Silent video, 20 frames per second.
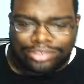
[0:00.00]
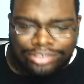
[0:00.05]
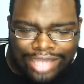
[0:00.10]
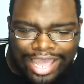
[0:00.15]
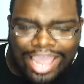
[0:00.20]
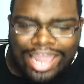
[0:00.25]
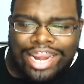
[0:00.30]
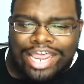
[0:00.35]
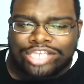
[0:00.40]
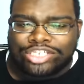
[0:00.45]

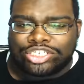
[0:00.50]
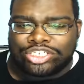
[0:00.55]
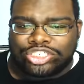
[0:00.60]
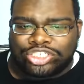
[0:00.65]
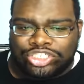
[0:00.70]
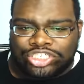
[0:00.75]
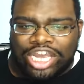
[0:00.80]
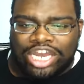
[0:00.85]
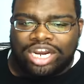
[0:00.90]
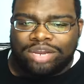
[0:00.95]
ladies
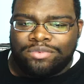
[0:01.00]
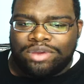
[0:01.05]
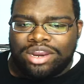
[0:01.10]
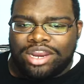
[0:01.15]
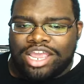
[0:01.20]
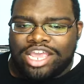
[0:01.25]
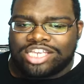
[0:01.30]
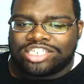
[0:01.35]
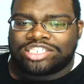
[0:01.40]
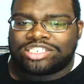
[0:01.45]
and
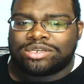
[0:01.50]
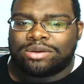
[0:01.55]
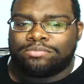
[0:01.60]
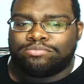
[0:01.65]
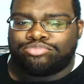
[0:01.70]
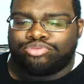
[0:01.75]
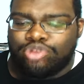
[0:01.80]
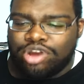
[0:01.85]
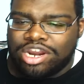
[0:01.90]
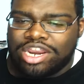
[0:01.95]
gentlemen, is
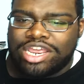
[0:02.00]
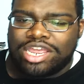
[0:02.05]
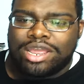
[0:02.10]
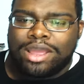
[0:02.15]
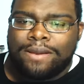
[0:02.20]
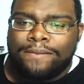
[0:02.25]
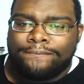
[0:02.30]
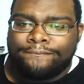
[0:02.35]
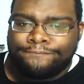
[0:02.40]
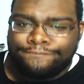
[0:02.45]
some
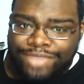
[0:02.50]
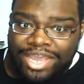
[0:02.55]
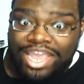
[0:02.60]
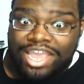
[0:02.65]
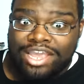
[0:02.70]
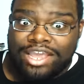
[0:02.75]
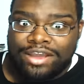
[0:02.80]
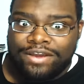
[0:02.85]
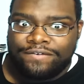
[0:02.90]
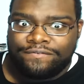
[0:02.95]
pretty
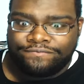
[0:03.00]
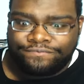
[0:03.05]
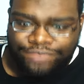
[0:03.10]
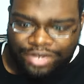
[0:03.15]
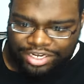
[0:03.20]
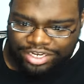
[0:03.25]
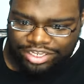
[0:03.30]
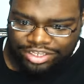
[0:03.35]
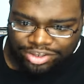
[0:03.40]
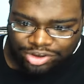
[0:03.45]
big
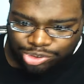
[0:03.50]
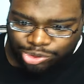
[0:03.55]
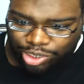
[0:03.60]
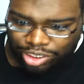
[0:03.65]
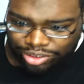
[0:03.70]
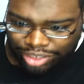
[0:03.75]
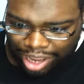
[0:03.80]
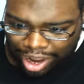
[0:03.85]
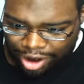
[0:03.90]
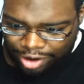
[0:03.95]
fucking news
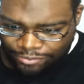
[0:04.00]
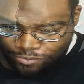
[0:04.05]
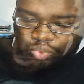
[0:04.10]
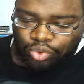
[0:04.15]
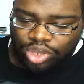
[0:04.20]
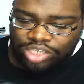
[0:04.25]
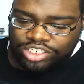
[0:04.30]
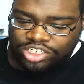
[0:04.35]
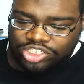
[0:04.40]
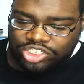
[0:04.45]
right there,
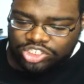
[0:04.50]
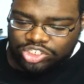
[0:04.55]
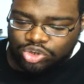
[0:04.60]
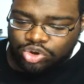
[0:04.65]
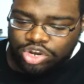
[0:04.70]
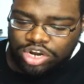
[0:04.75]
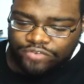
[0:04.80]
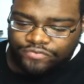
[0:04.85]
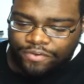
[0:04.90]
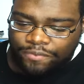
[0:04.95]
was
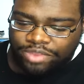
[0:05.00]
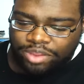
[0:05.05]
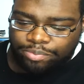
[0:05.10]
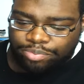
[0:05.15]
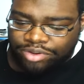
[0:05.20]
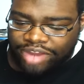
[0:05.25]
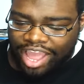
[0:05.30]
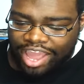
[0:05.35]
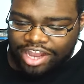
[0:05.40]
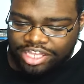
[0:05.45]
excluded from the
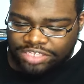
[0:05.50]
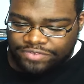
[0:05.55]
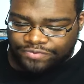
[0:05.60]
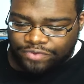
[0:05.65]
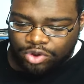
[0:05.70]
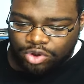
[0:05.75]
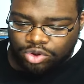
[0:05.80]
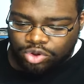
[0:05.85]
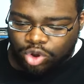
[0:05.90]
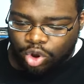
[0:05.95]
planet's
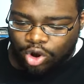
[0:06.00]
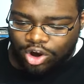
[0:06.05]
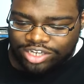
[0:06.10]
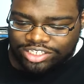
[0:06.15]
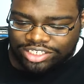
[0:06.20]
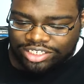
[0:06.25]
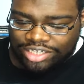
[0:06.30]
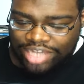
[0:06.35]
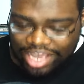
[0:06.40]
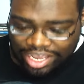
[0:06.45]
full
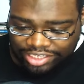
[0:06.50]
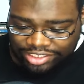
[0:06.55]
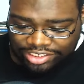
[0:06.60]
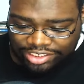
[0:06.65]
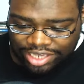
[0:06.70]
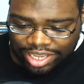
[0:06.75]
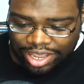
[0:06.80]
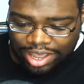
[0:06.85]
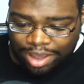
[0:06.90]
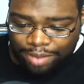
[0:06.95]
course
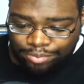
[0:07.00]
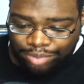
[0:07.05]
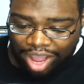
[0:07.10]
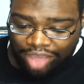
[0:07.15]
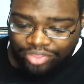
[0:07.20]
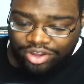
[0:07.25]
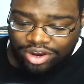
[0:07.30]
list by